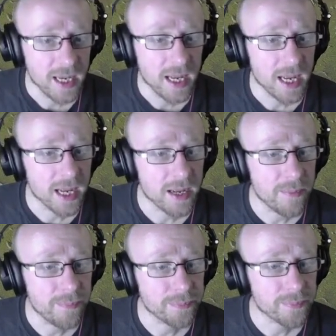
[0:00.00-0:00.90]

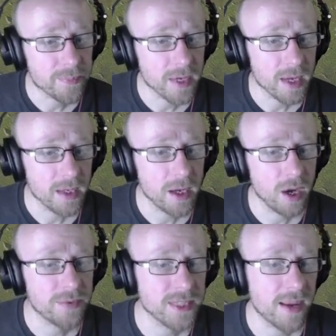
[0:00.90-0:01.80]

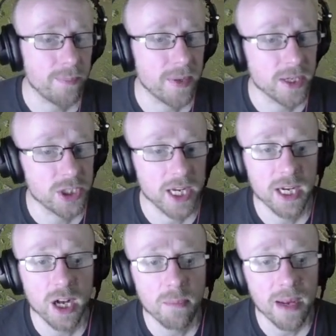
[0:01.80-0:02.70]
by sheer
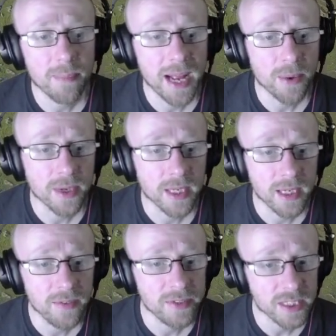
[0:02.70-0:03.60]
combat power.
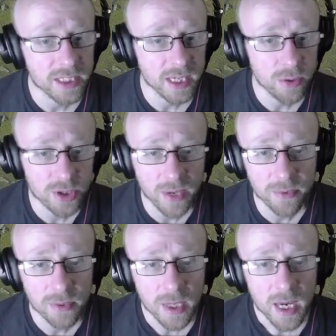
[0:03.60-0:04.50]
Even a skilled
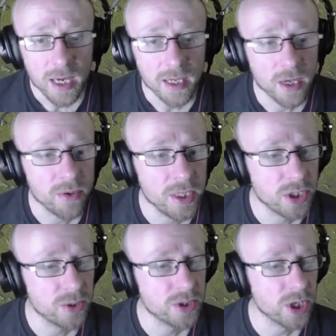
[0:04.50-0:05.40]
general can only
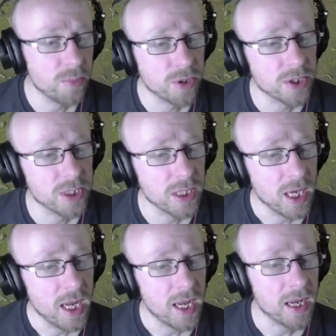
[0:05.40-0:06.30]
do so much
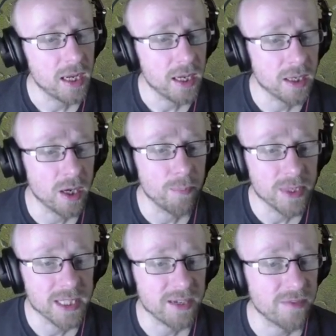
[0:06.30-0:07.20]

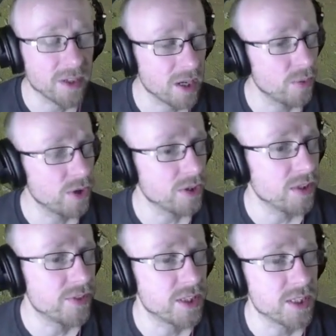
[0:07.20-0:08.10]
compensate for low unit
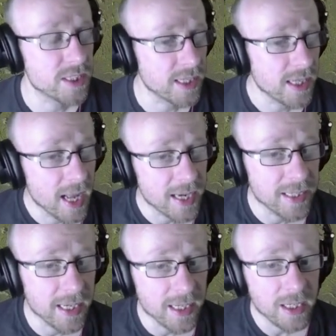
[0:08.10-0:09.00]
efficiency.
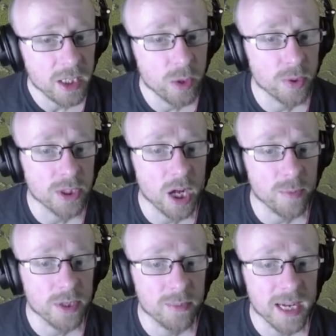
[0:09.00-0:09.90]
Ideally, you want to
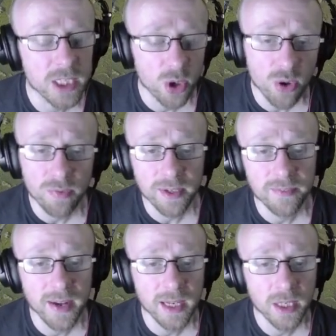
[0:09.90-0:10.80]
optimize all 3
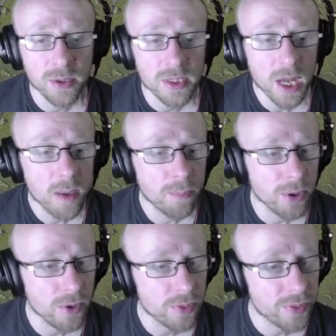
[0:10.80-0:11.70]
values,
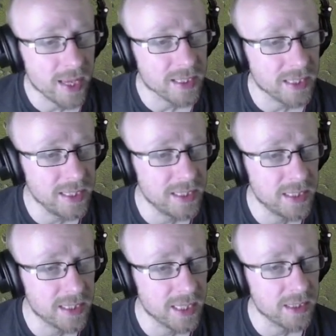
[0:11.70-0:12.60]
but that's easier
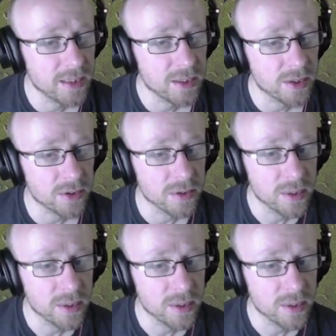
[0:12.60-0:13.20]
to say than done.